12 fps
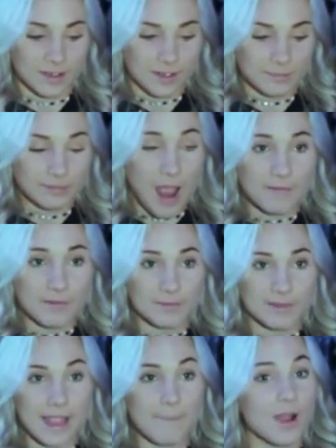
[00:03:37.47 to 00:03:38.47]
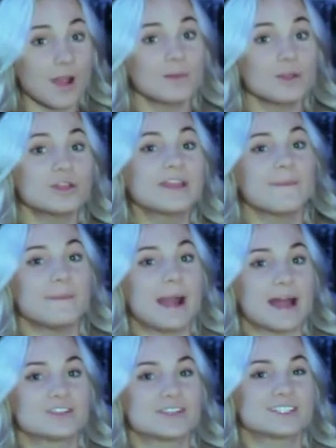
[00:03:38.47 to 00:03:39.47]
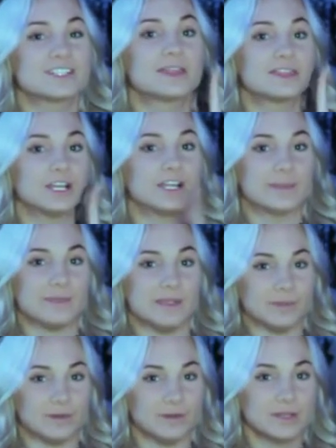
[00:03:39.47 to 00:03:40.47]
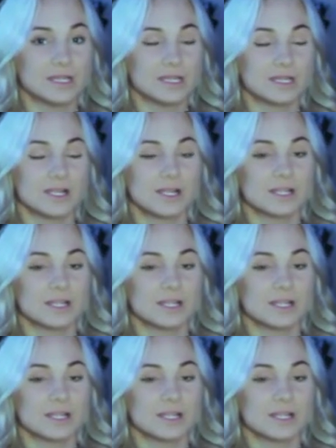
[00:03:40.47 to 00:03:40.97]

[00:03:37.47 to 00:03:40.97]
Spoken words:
I probably only gave my address to 30 people,